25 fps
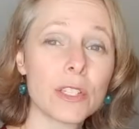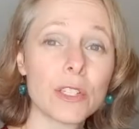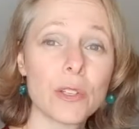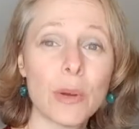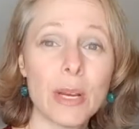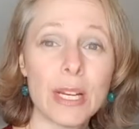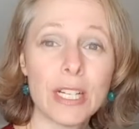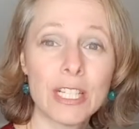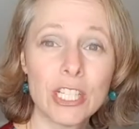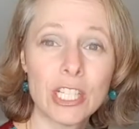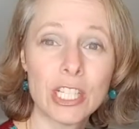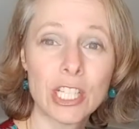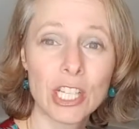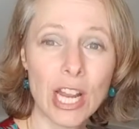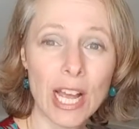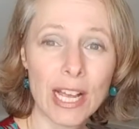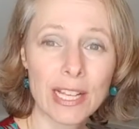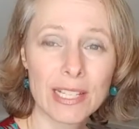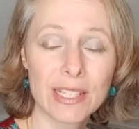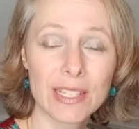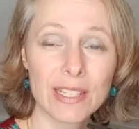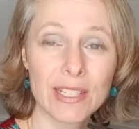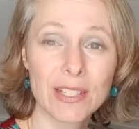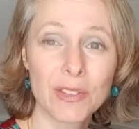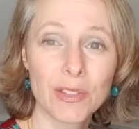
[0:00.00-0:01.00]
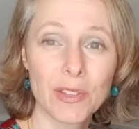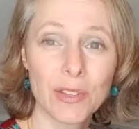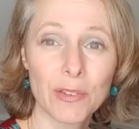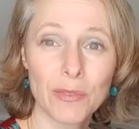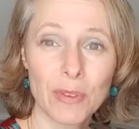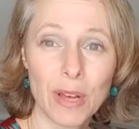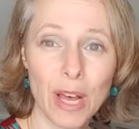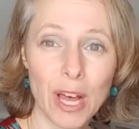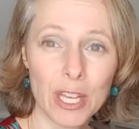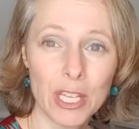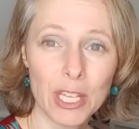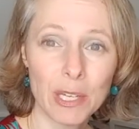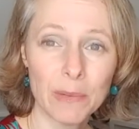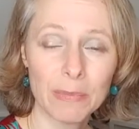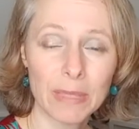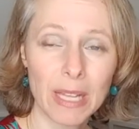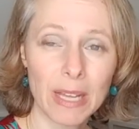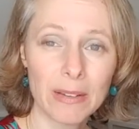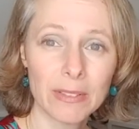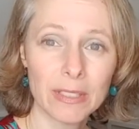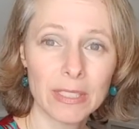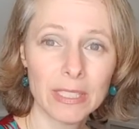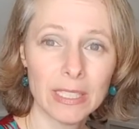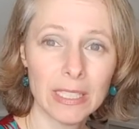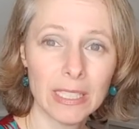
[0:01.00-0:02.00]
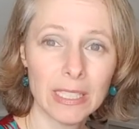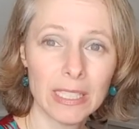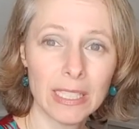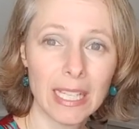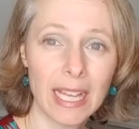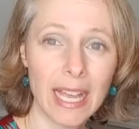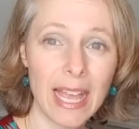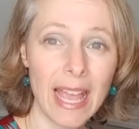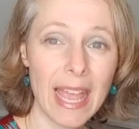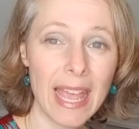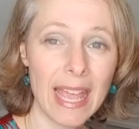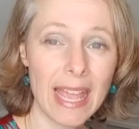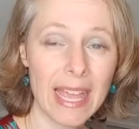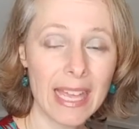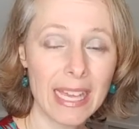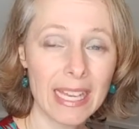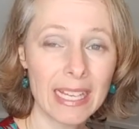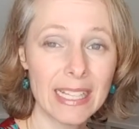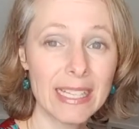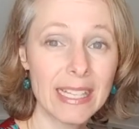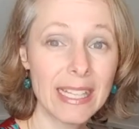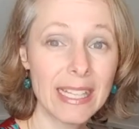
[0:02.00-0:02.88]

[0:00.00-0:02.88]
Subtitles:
adjust the volume level and the